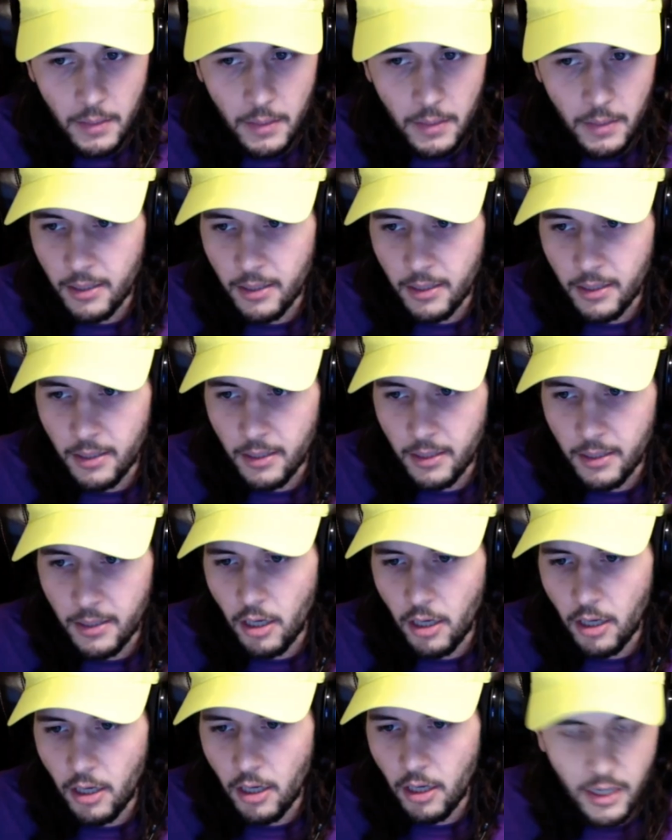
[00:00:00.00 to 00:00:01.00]
him how to block
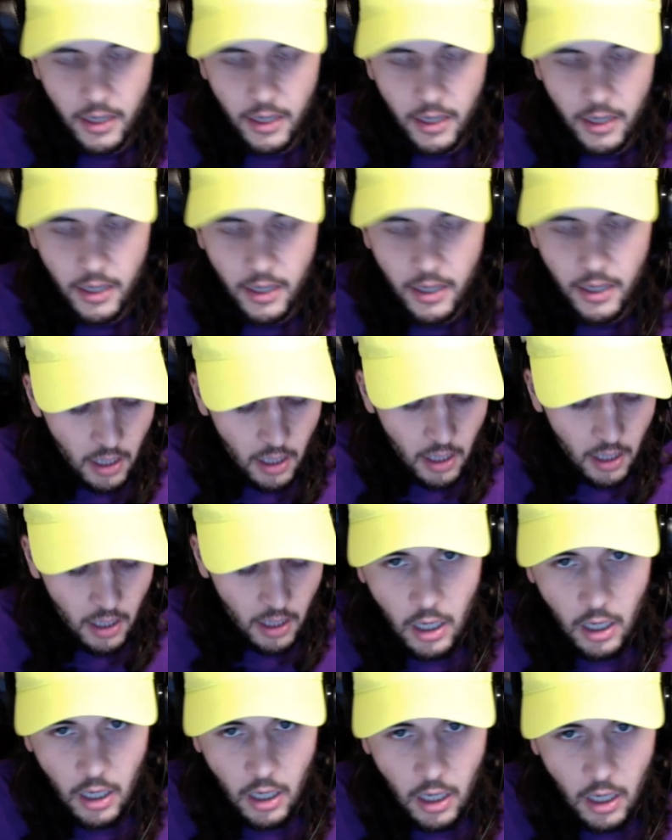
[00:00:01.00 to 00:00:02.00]
over there.
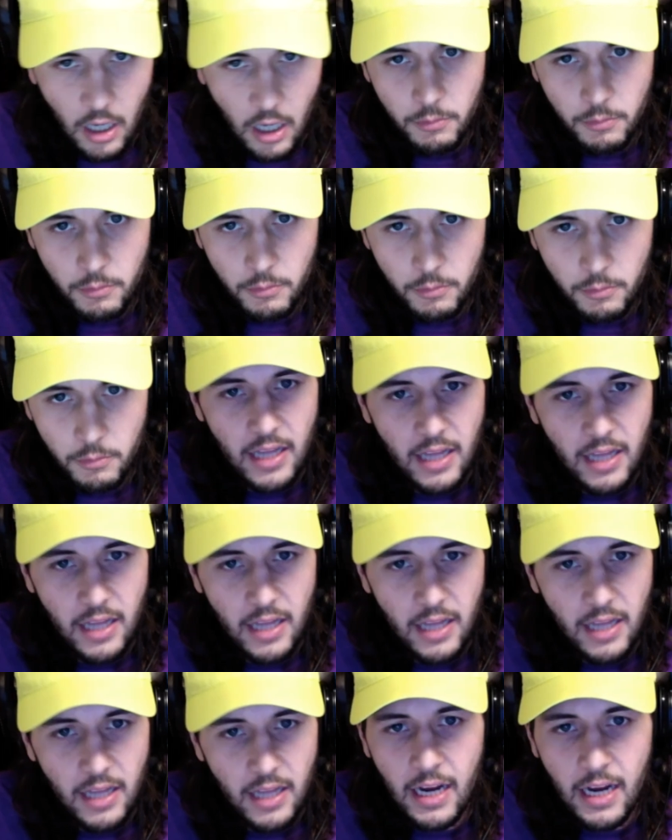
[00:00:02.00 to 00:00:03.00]
Um, so I
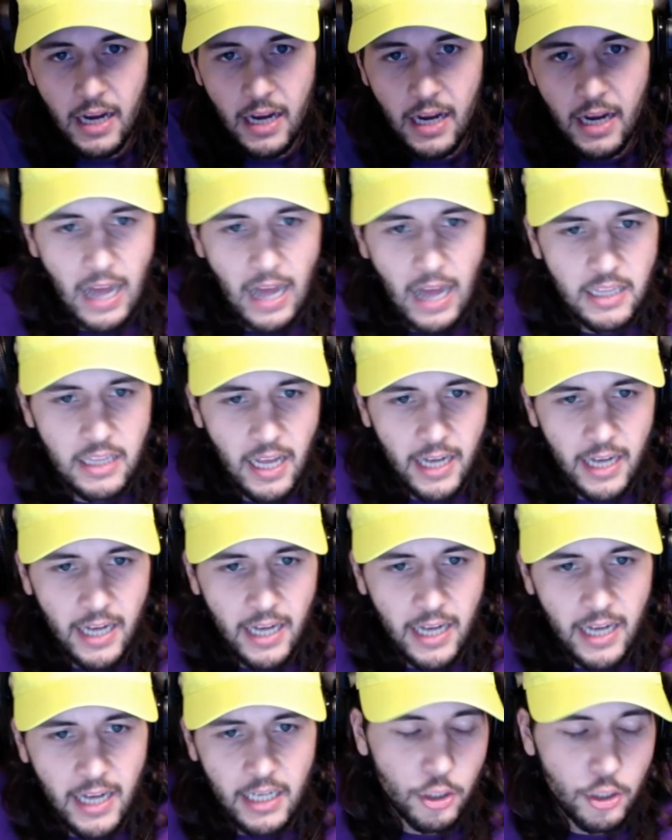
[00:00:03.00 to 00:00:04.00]
like I
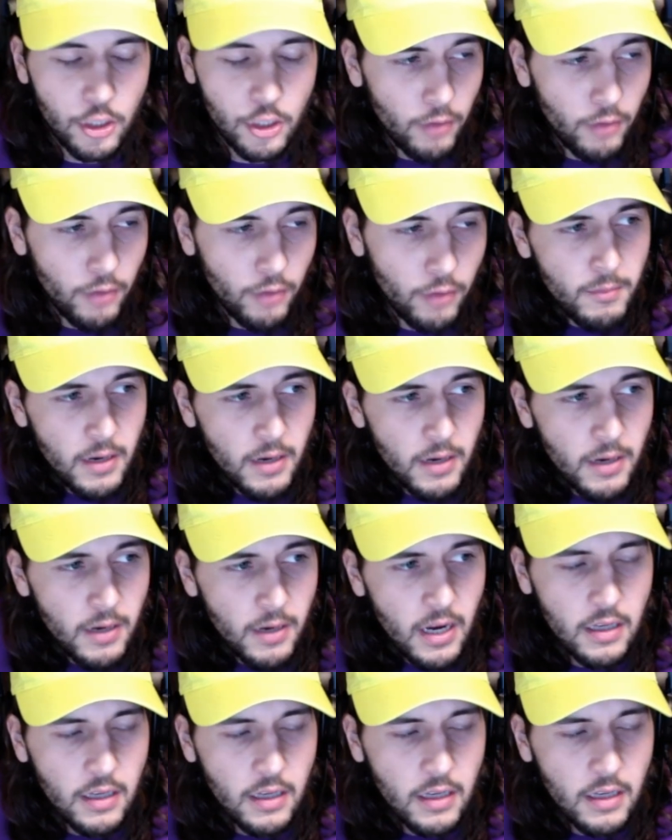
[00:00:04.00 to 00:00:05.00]
like uh, Troy uh,
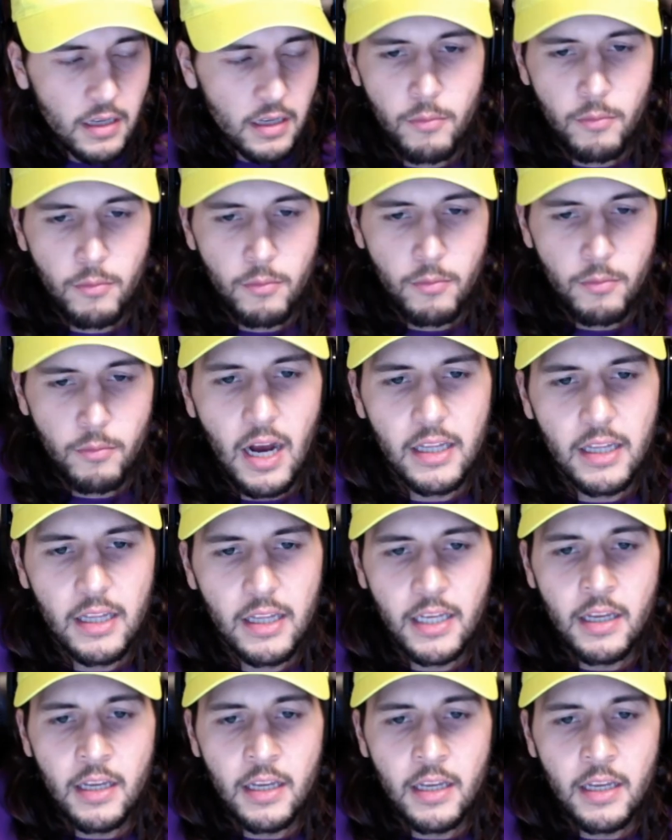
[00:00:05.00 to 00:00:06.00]

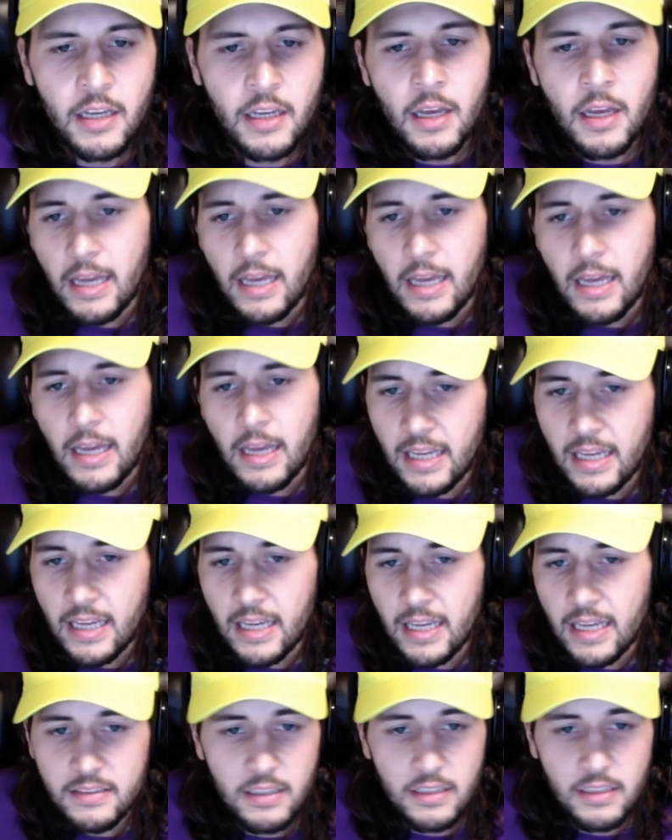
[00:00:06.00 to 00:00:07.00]
Fumagalli.
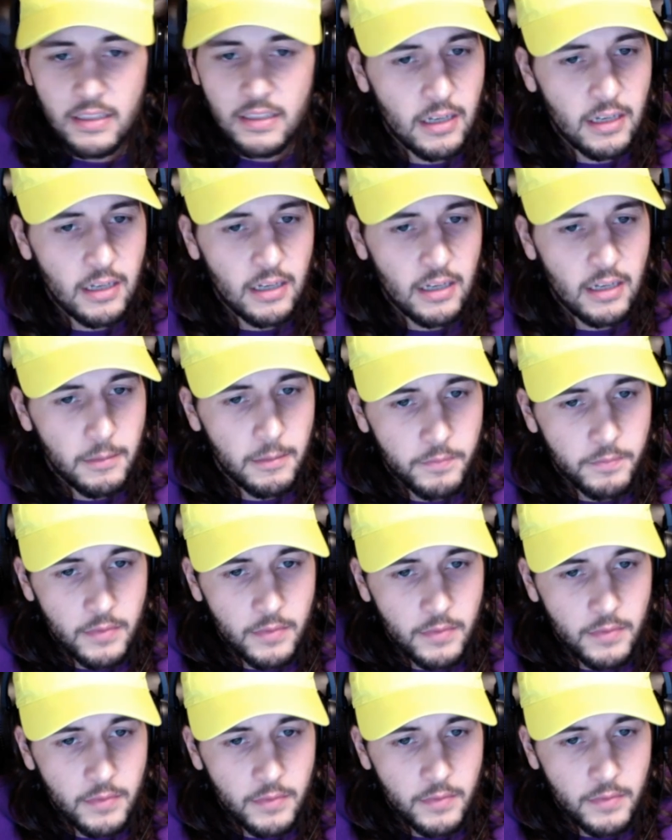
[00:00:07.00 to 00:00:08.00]
He's um,
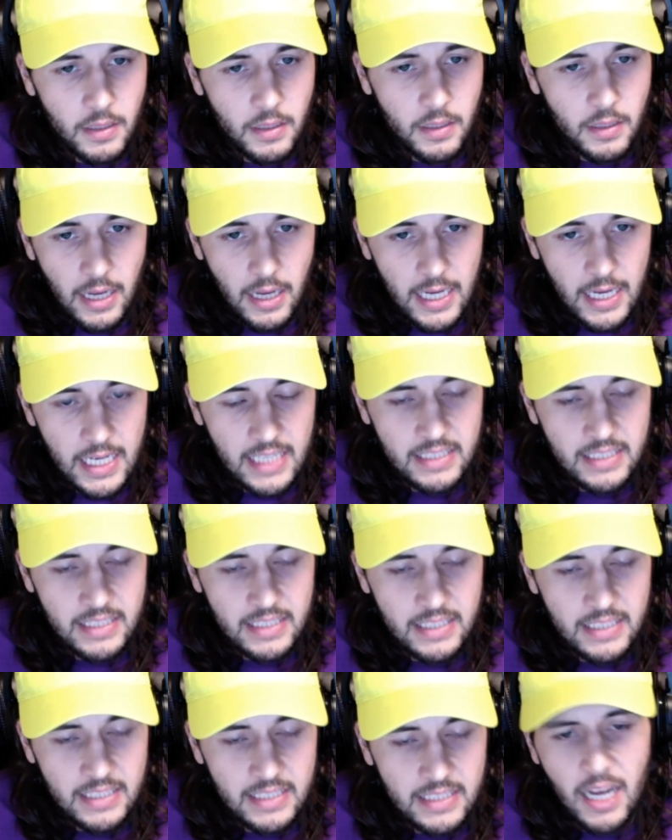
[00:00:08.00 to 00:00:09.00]
and he's a
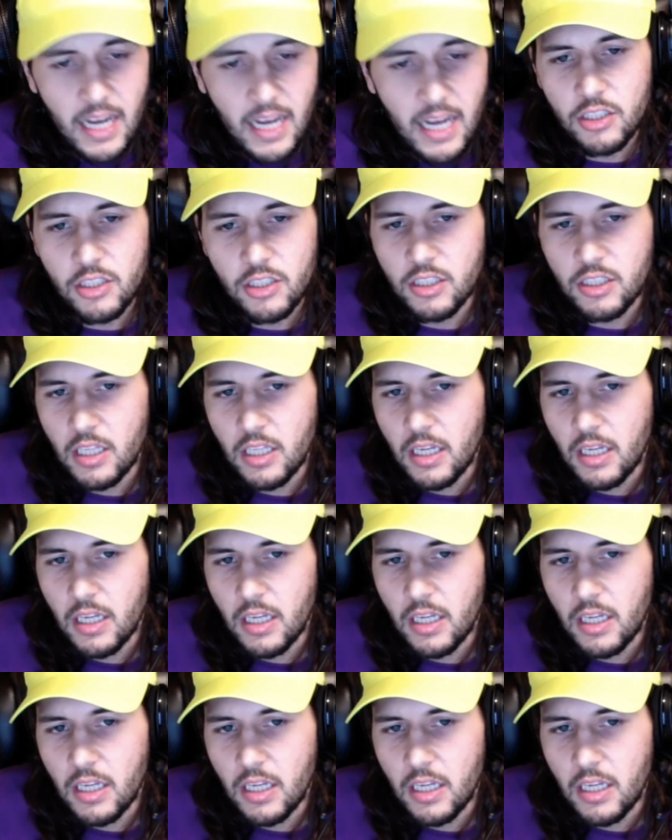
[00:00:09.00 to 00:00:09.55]
guy that just